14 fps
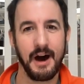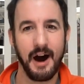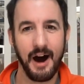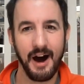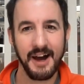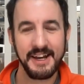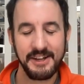
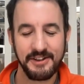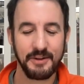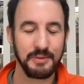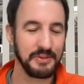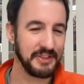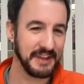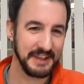I
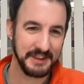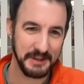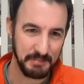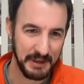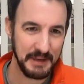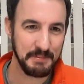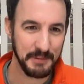don't think the
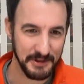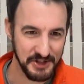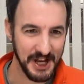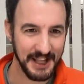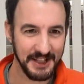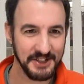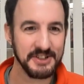people
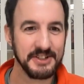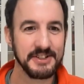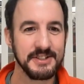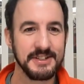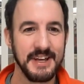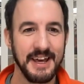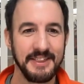challenges
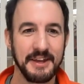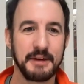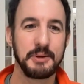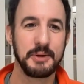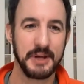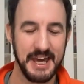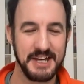and the
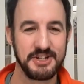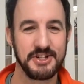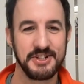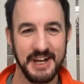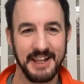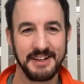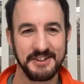communication
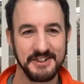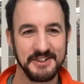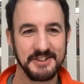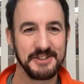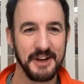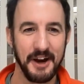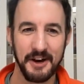
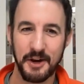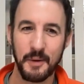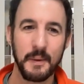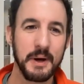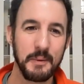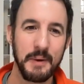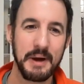challenges are going
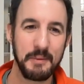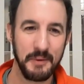away.